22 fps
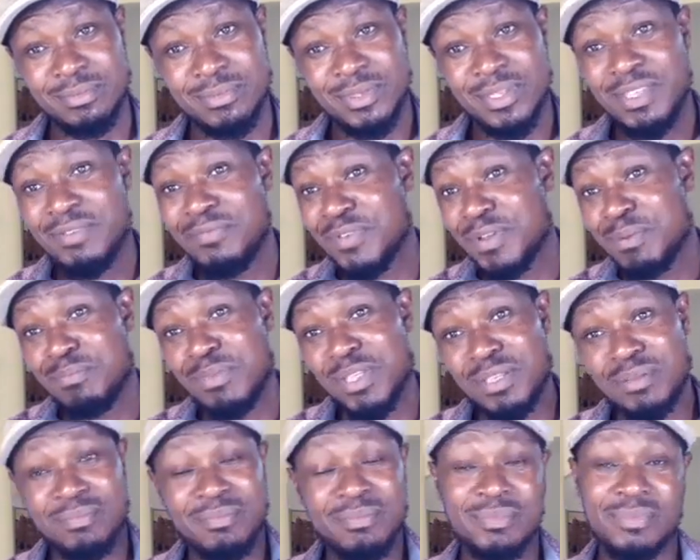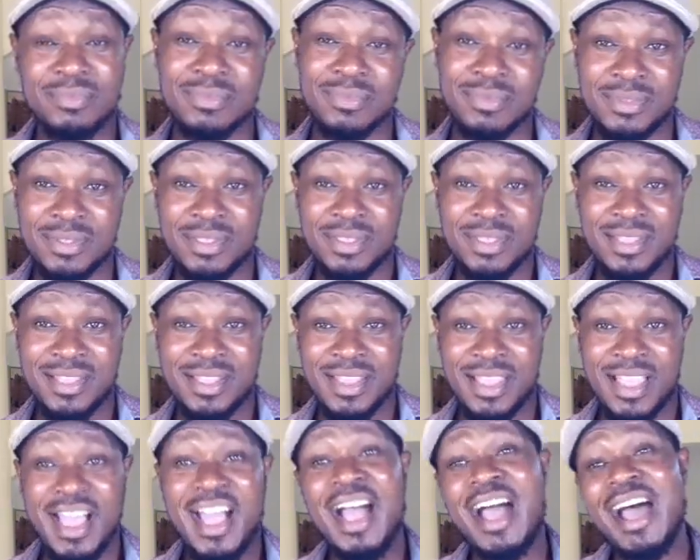Even me,
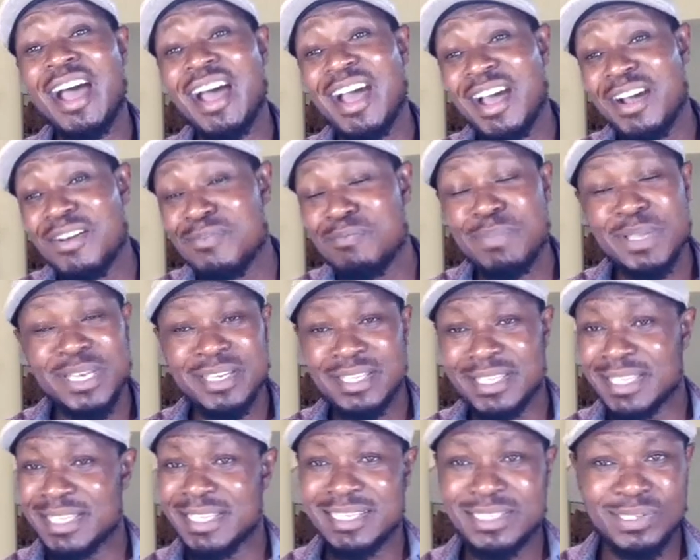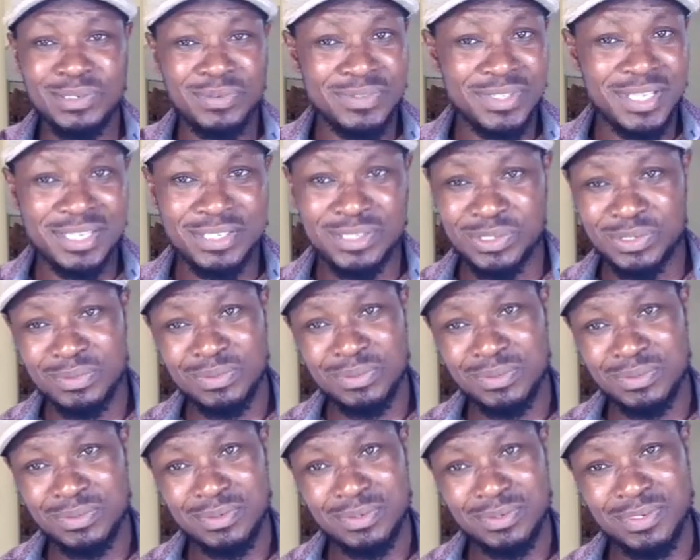I have been guilty of that too
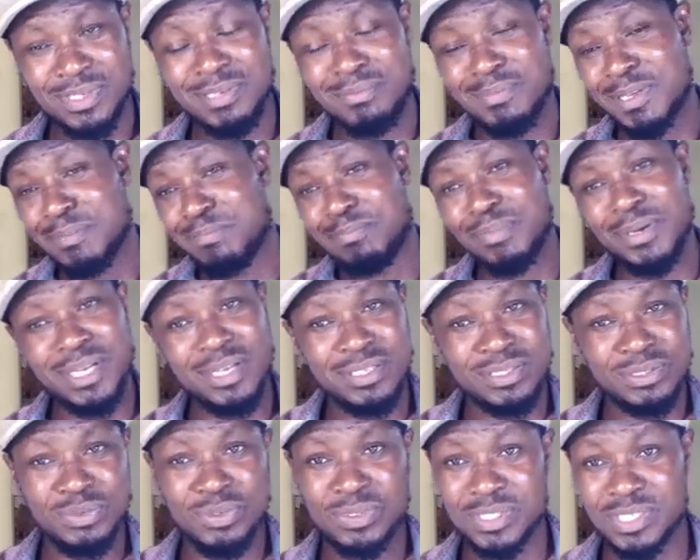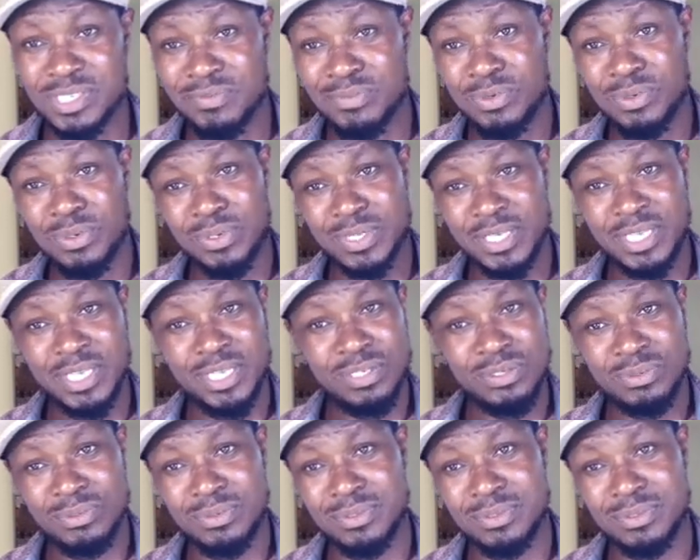in my past on several
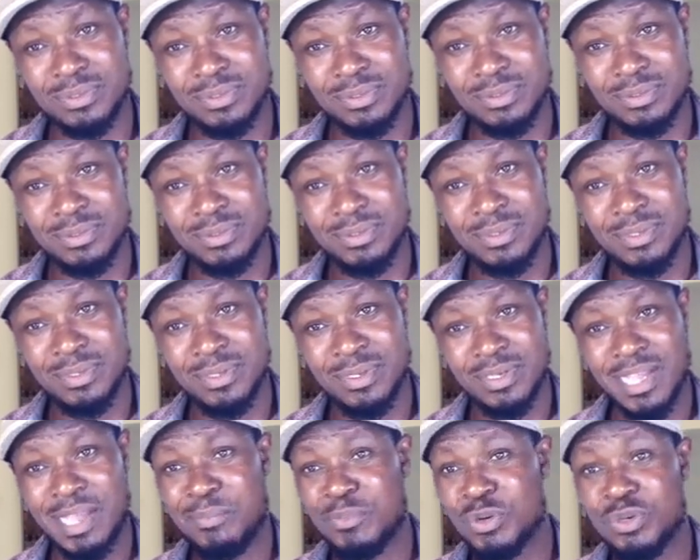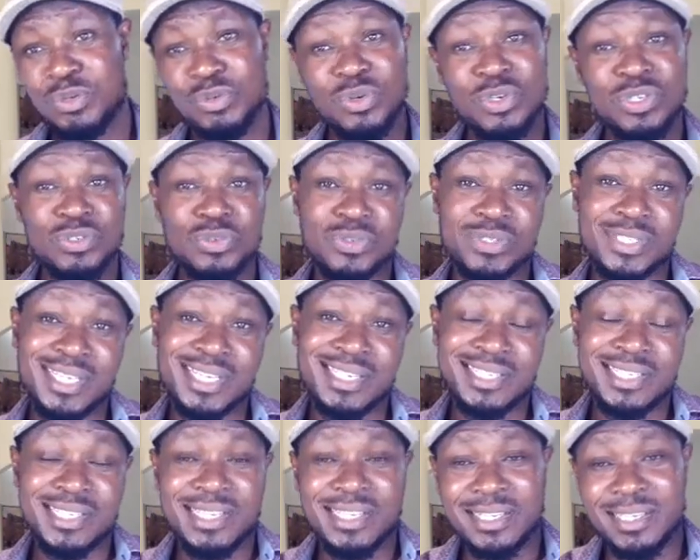occasions. I'm not going to stand
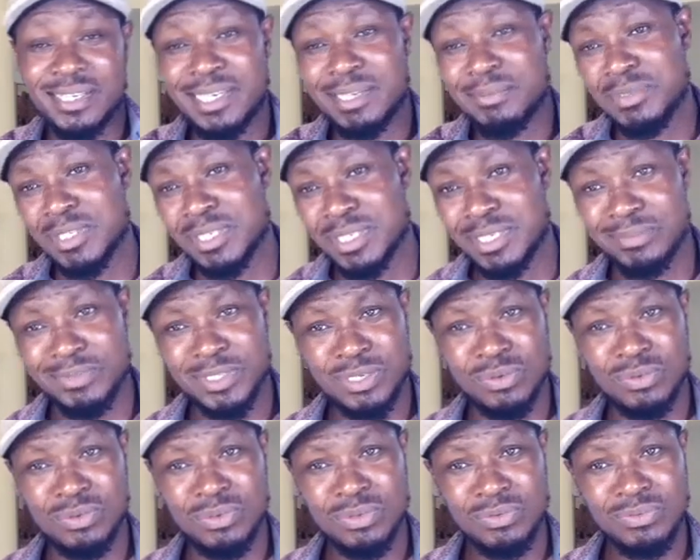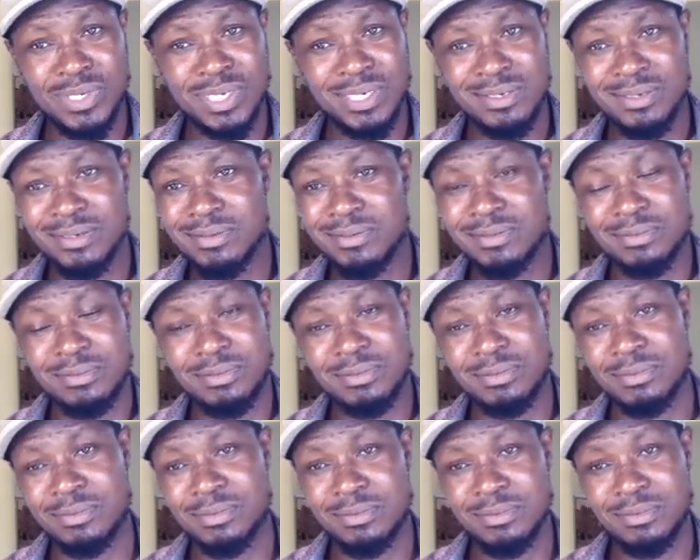here and claim that I'm the good one, no.
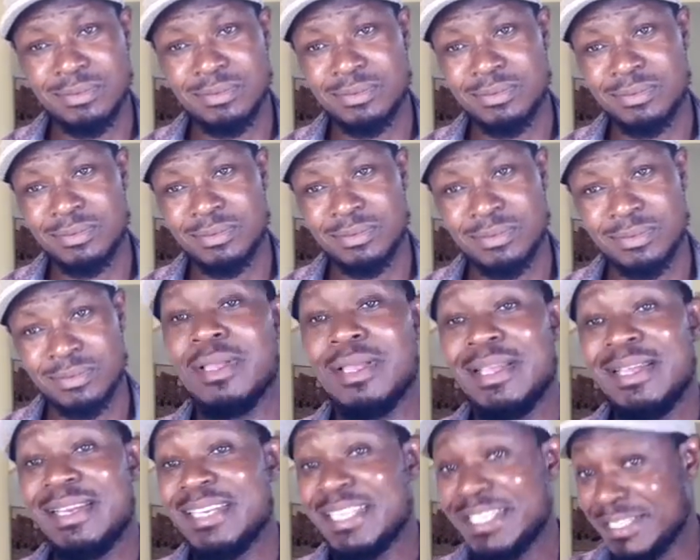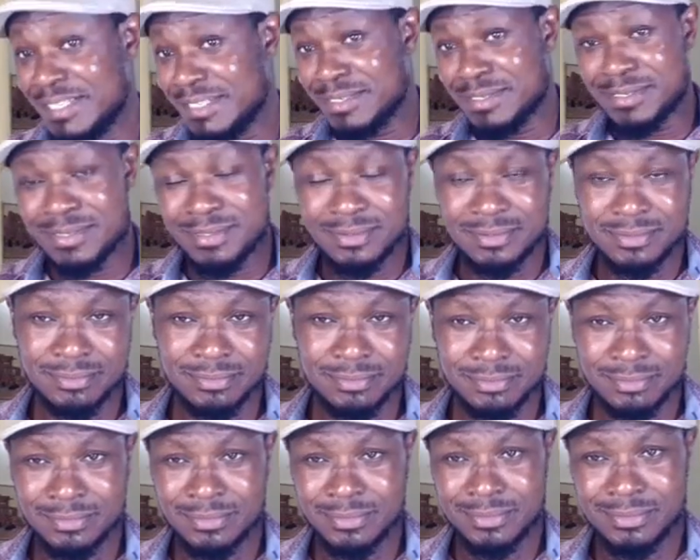Ladies,
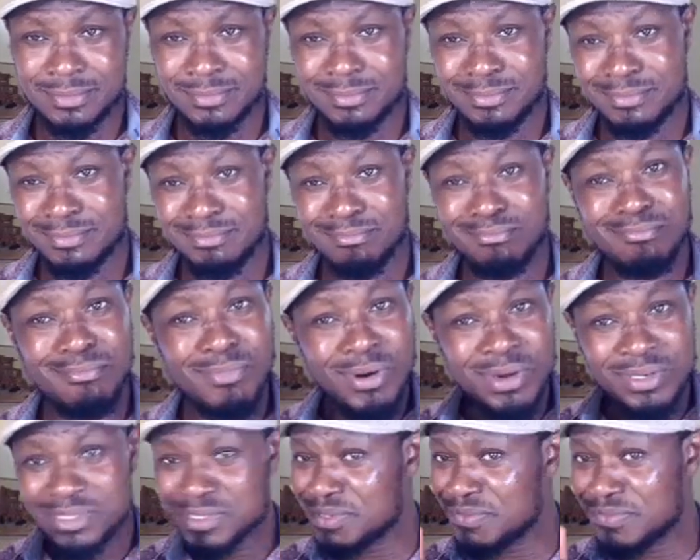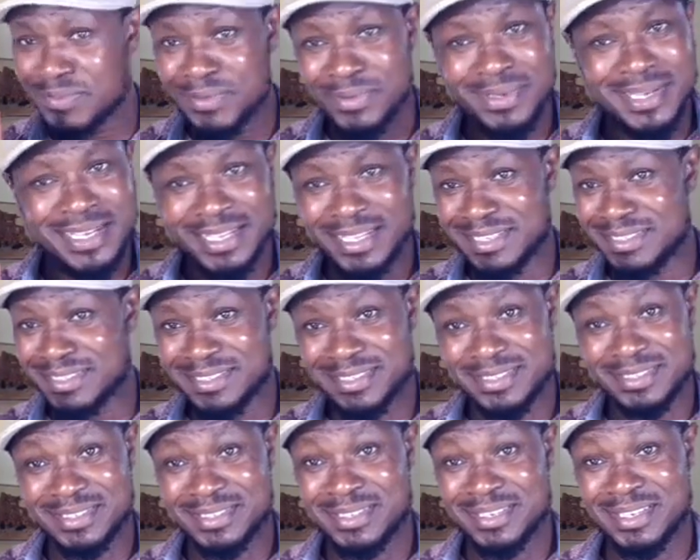most of you girls,
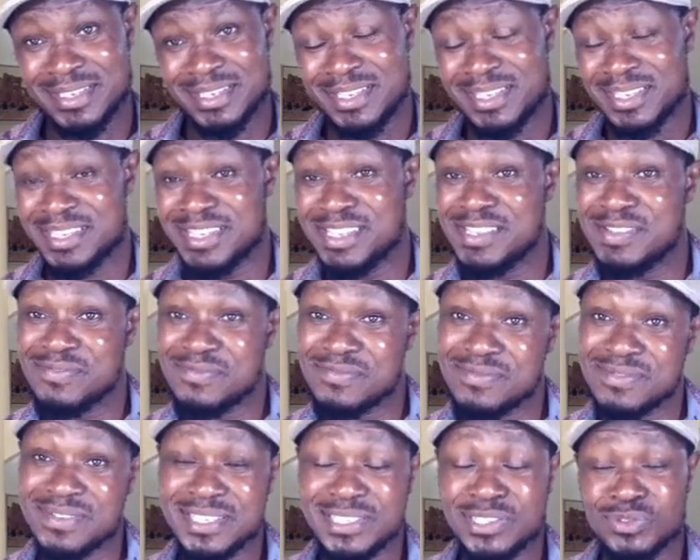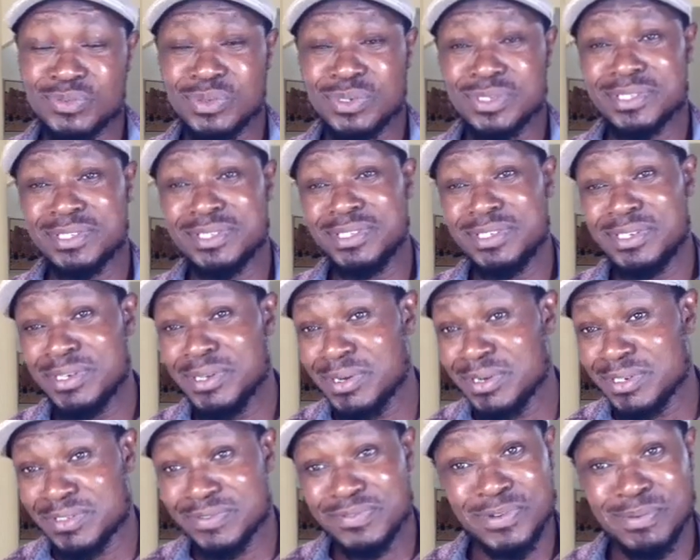if it was
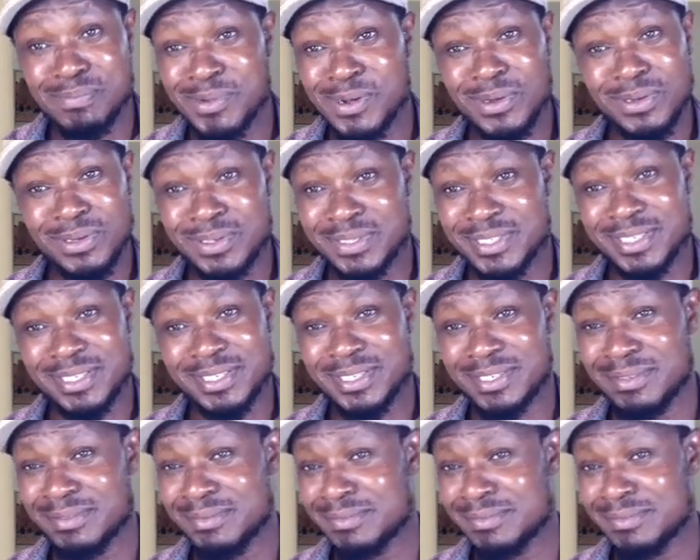not for biology,